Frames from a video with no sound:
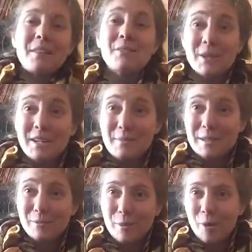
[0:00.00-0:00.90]
So I need to
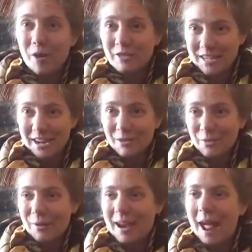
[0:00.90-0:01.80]
make some more broth today because
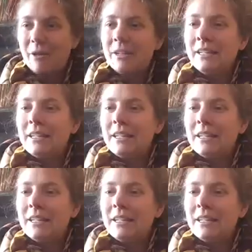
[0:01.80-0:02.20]
we ran out.